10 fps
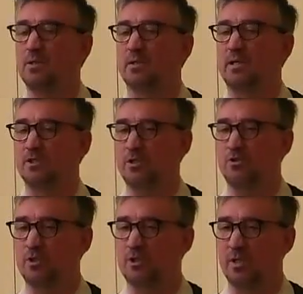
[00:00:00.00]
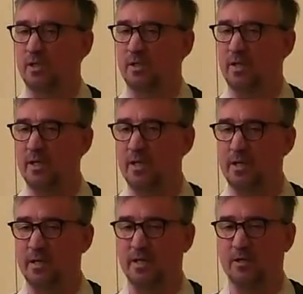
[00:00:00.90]
That's interesting.
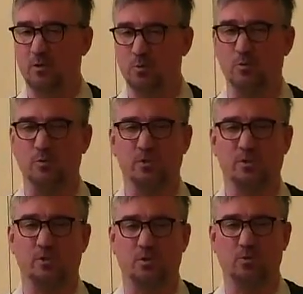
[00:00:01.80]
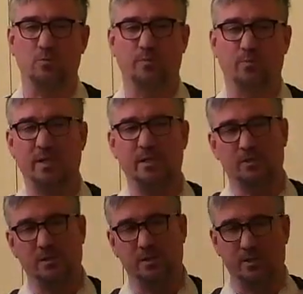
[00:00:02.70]
He goes to all the
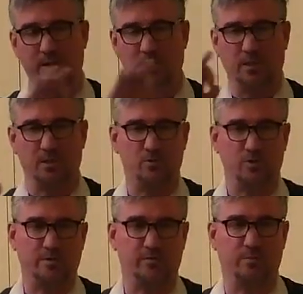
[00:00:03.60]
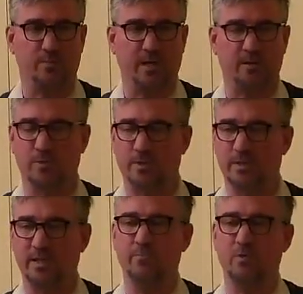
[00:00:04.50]
places in the country of Tibet where the
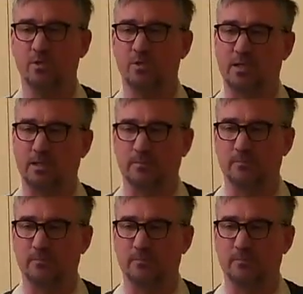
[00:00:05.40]
demons are,